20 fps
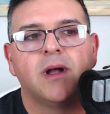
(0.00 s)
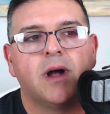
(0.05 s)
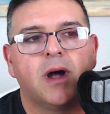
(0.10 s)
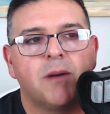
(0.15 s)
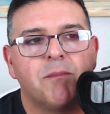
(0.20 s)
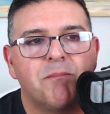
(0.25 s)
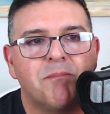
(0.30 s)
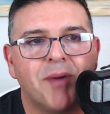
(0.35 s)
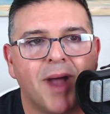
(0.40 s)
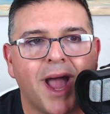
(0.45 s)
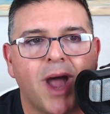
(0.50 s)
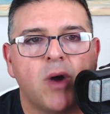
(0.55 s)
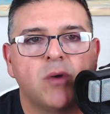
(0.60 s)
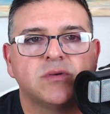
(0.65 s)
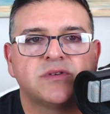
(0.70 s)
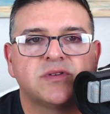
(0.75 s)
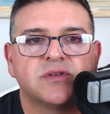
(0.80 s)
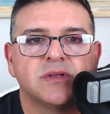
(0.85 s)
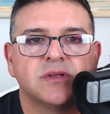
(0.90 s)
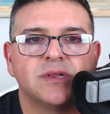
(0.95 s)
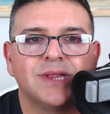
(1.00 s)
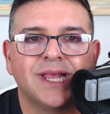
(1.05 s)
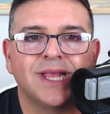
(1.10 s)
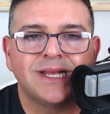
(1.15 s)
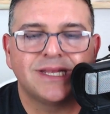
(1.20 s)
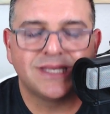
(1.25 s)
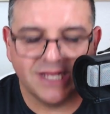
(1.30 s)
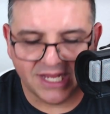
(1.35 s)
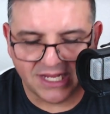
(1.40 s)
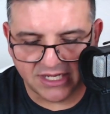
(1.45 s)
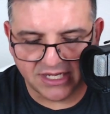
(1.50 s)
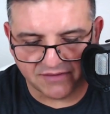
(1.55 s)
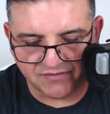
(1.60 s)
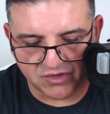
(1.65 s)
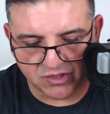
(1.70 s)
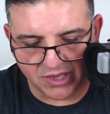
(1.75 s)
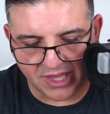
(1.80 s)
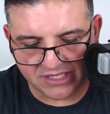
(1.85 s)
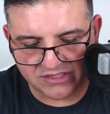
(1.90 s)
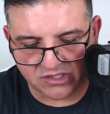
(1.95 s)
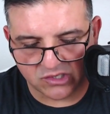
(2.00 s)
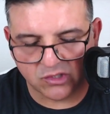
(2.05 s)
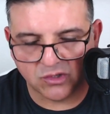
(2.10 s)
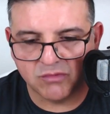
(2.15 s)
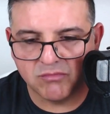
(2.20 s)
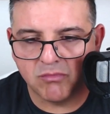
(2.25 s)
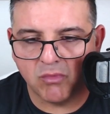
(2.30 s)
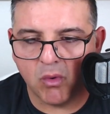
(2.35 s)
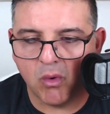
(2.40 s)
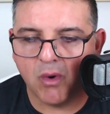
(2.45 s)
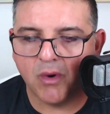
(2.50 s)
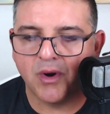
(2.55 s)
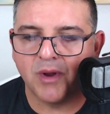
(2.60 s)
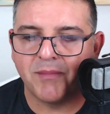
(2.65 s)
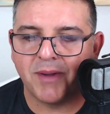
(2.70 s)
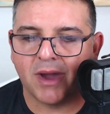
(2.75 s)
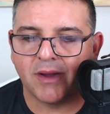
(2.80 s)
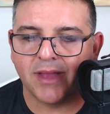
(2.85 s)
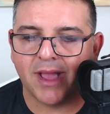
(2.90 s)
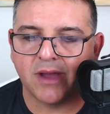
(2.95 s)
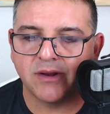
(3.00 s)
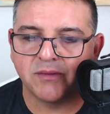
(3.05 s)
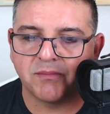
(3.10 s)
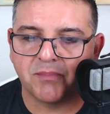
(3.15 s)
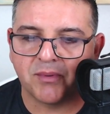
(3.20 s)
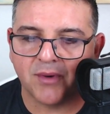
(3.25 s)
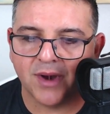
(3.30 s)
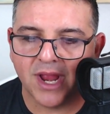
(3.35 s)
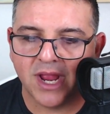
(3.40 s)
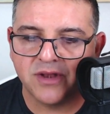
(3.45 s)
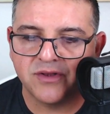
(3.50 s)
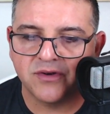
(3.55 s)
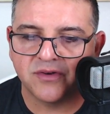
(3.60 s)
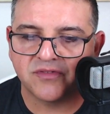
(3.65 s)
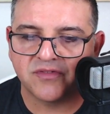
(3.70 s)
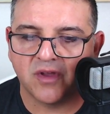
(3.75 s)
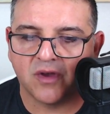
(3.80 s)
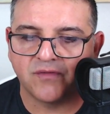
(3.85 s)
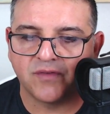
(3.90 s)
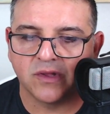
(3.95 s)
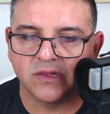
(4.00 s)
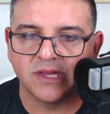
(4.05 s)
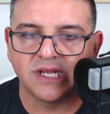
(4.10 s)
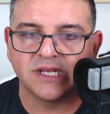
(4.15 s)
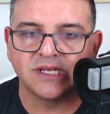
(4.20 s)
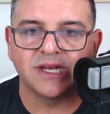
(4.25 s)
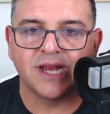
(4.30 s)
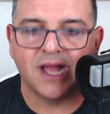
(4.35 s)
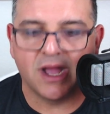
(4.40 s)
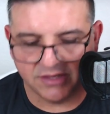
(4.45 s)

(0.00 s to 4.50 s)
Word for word: about LinkedIn, if you'd like to learn more about how to brand yourself on LinkedIn,